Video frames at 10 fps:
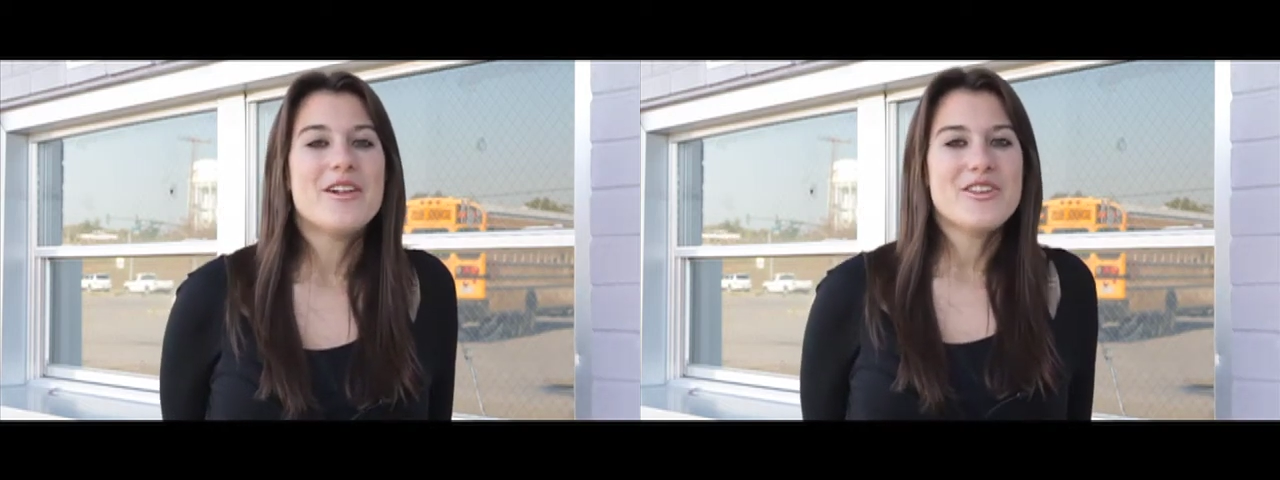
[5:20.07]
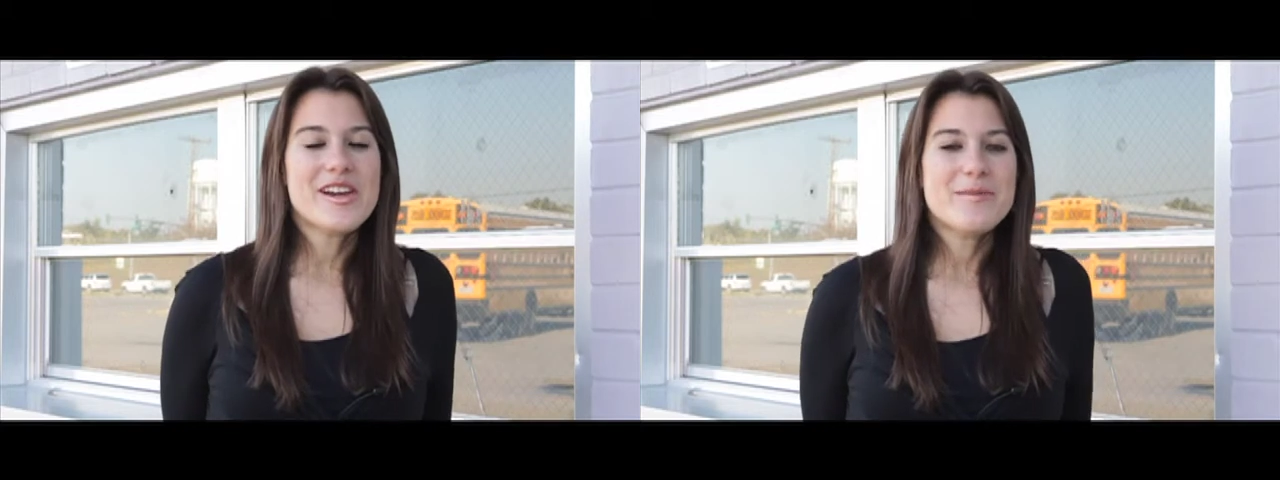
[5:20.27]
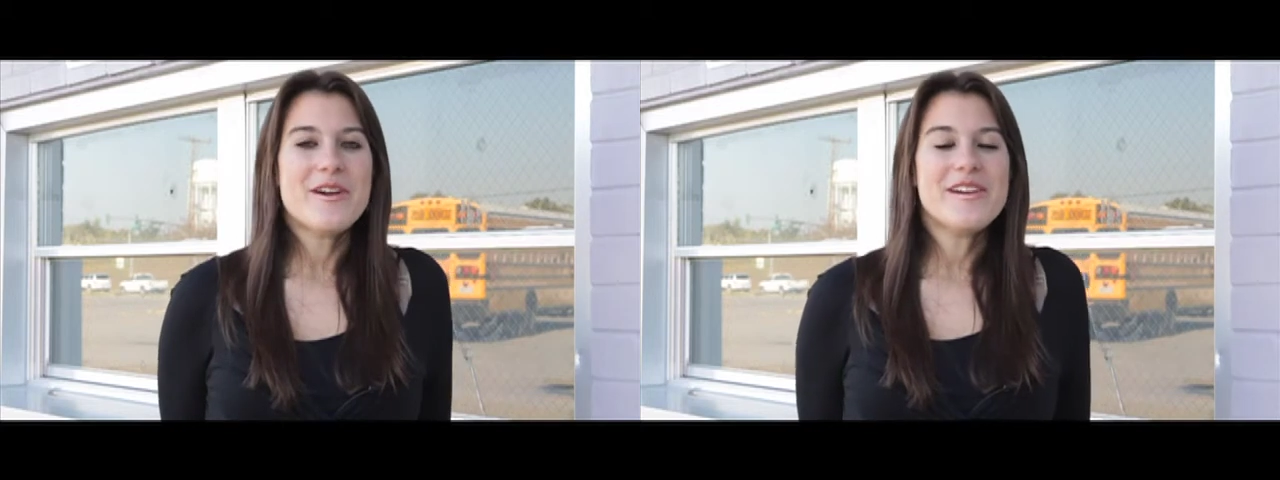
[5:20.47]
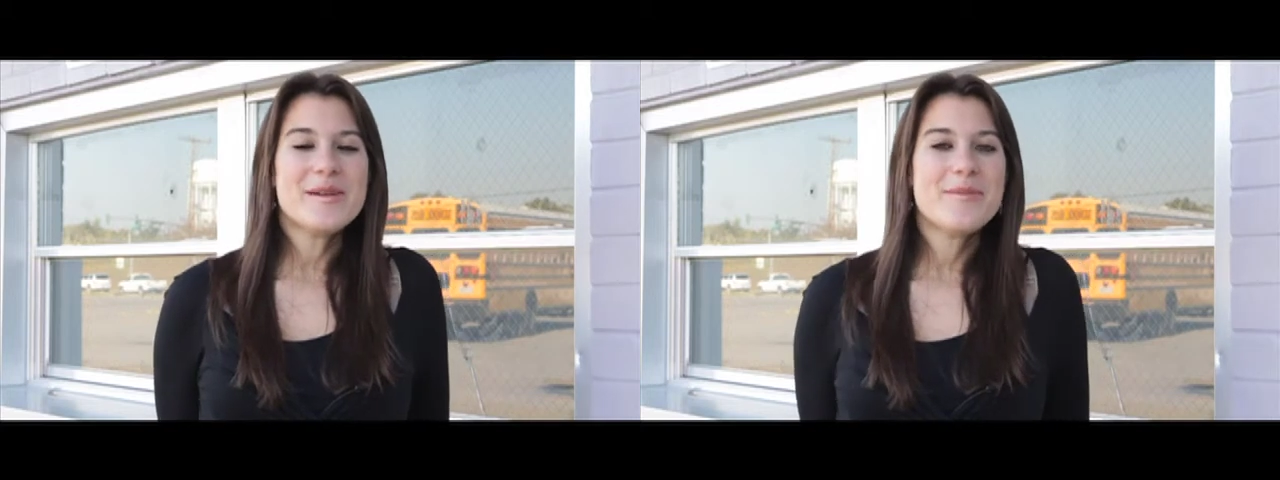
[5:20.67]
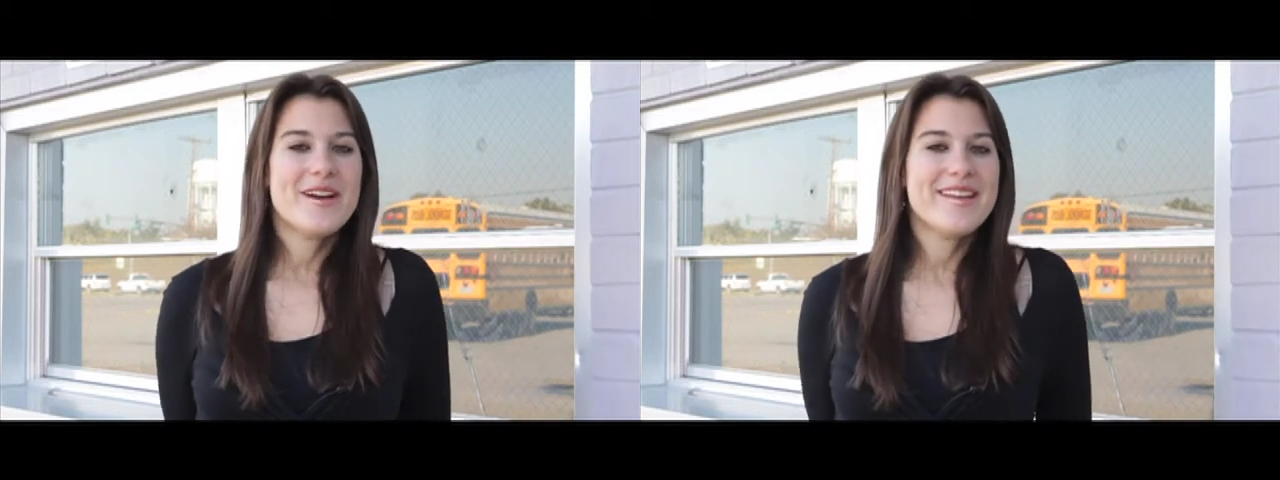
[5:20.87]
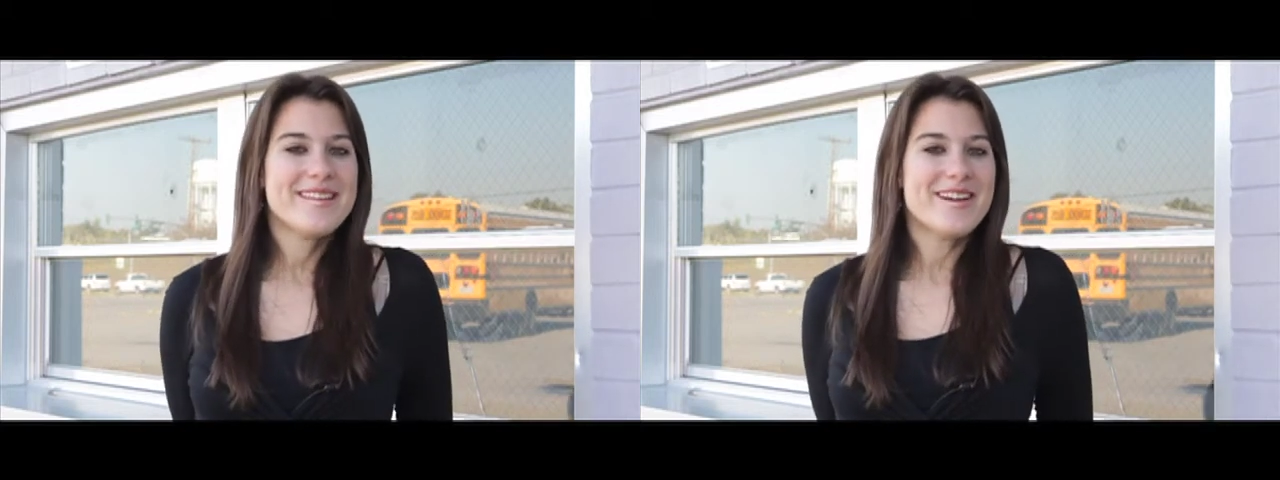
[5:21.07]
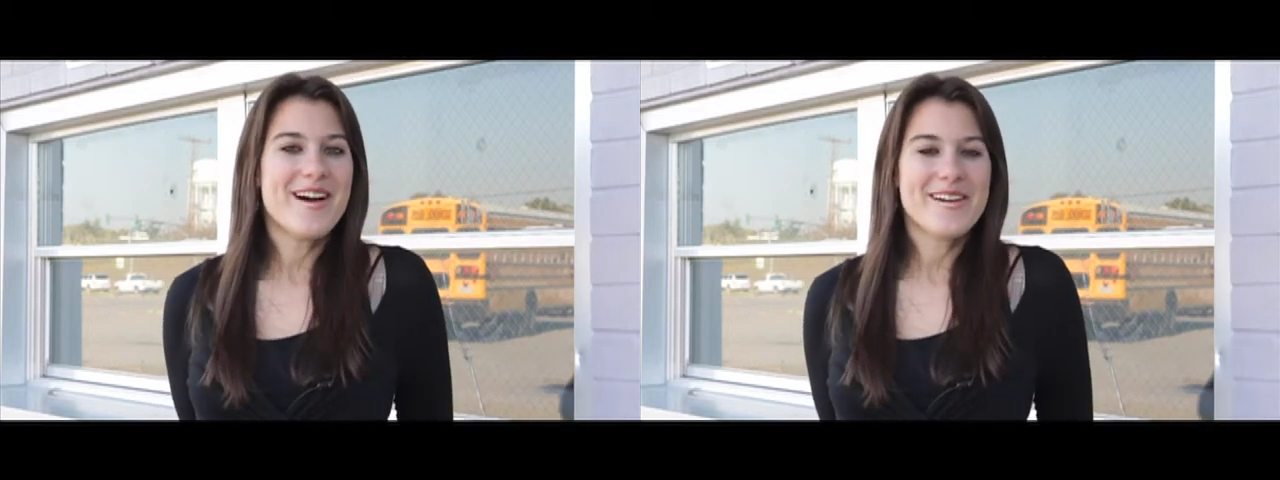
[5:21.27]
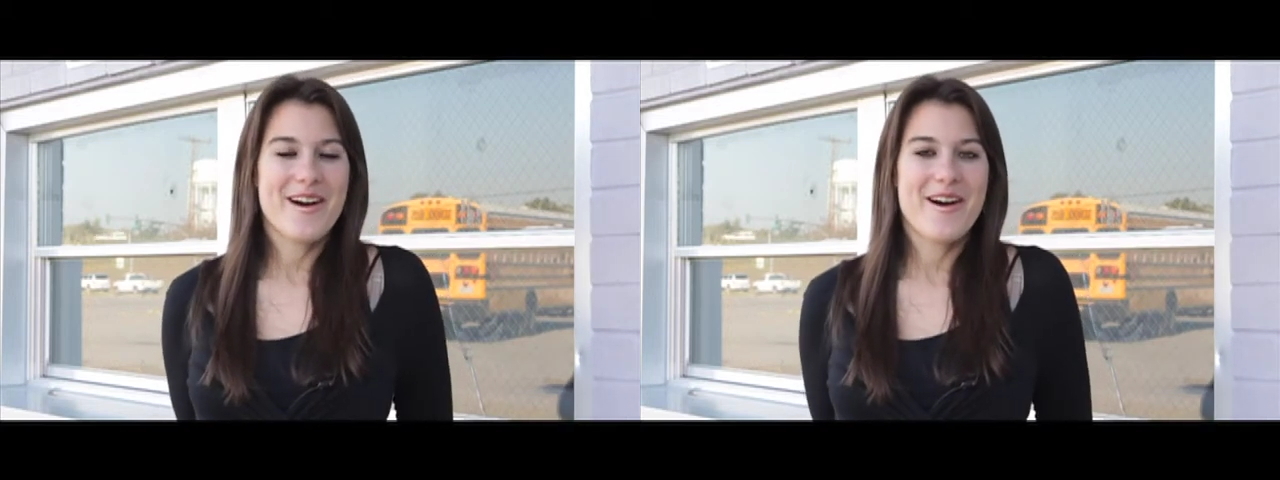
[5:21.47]
Check
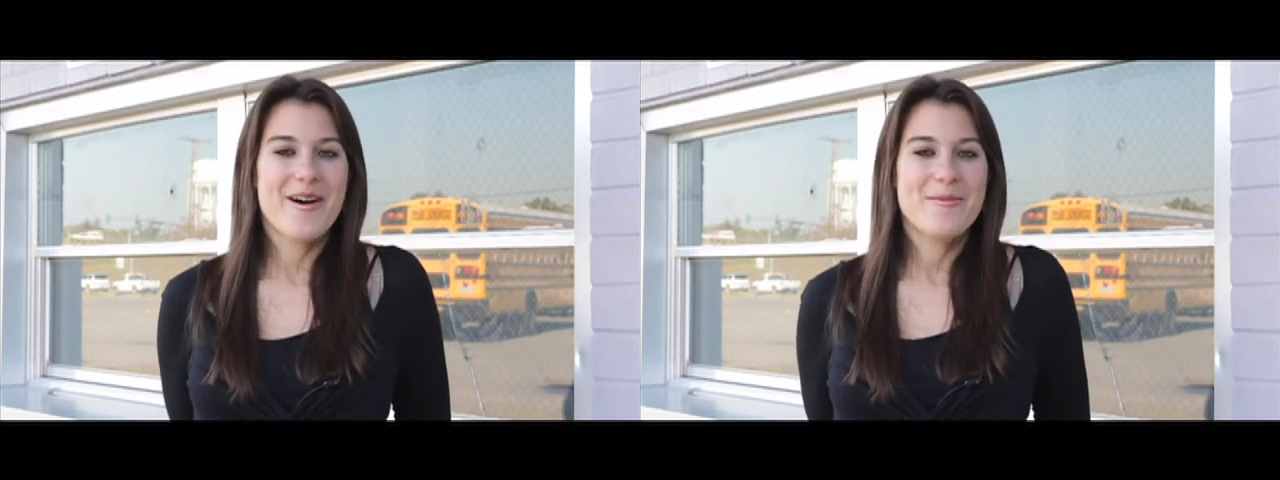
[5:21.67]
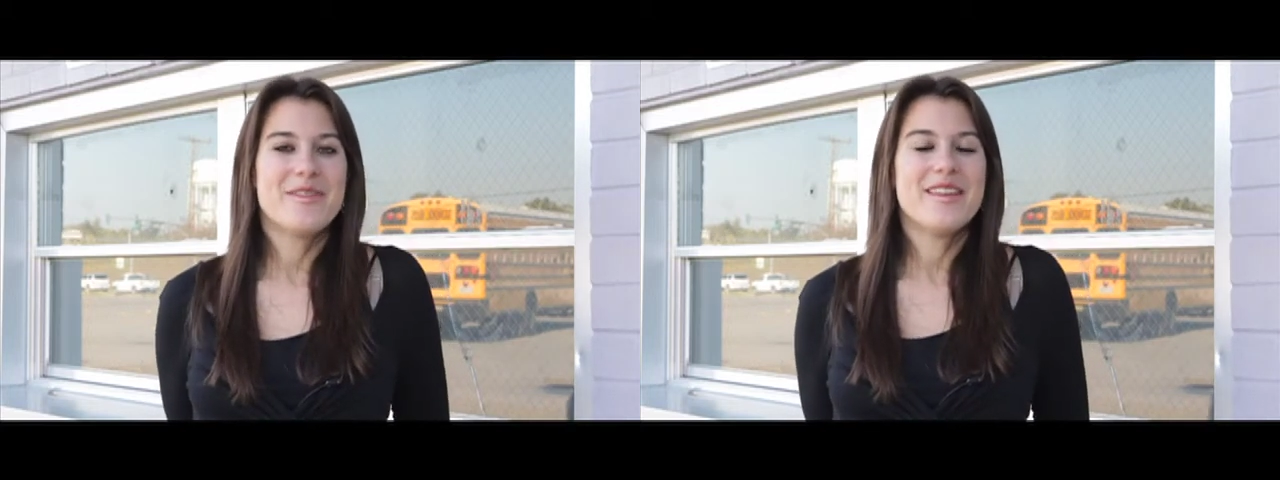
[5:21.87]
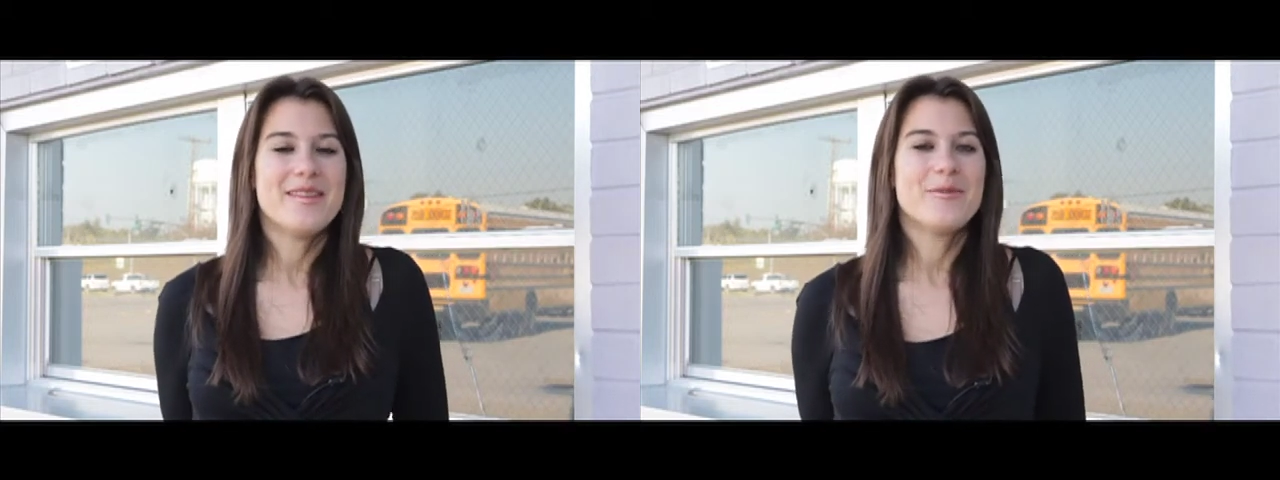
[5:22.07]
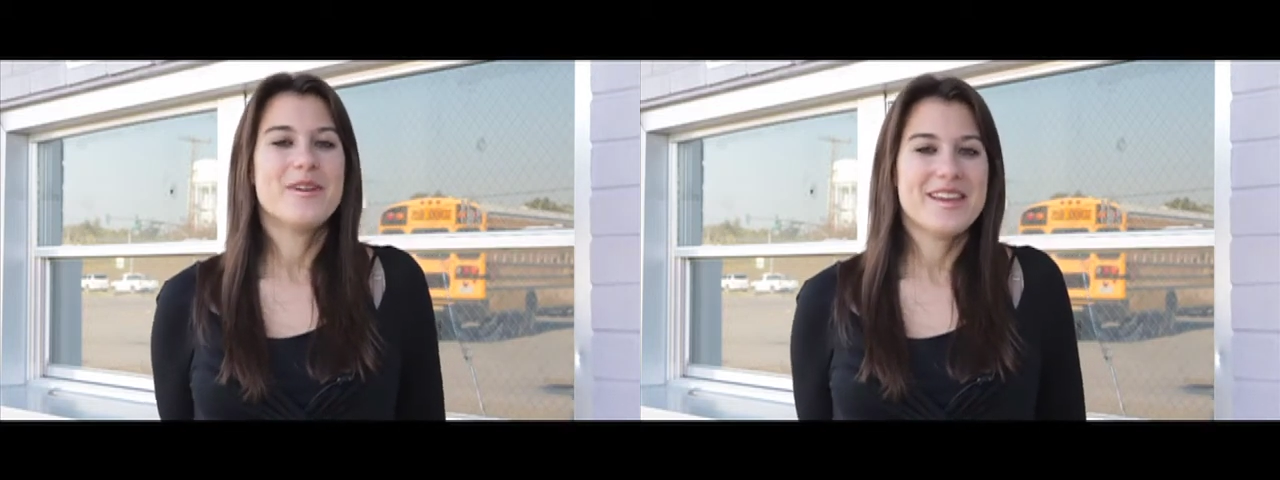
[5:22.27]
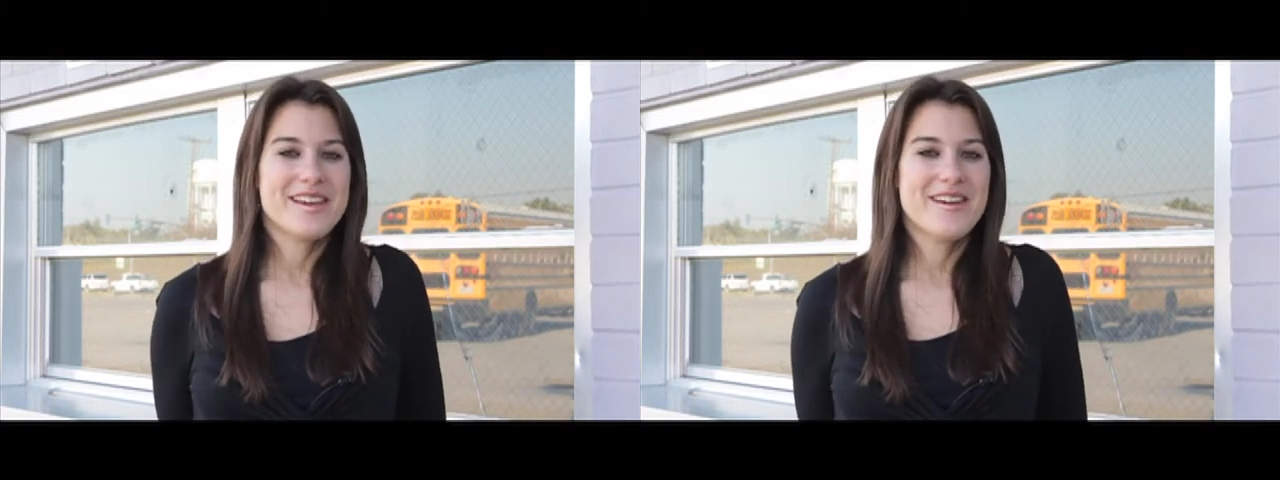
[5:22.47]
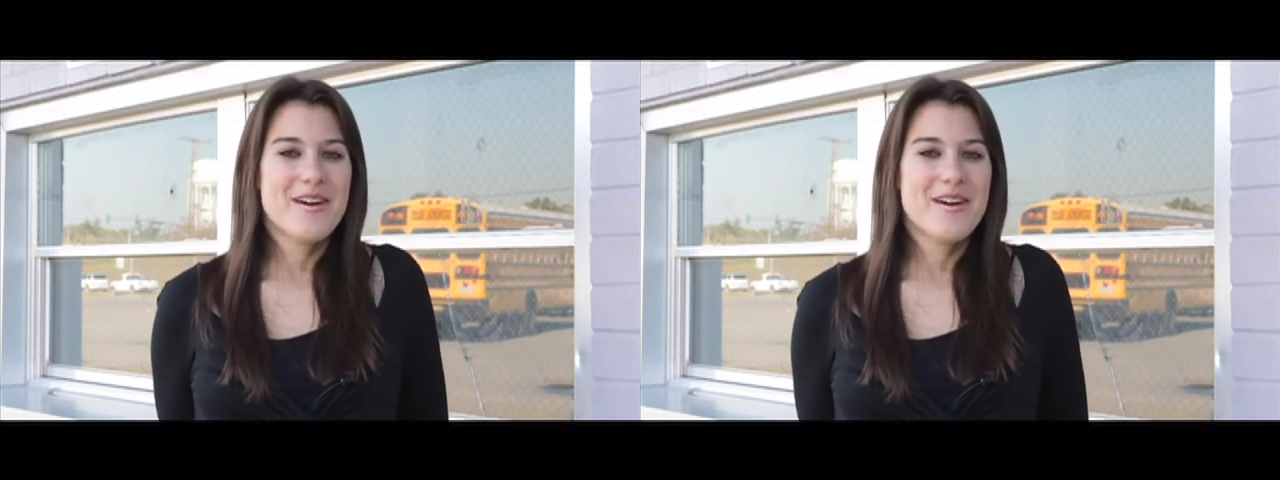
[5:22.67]
AmericanPress.com this week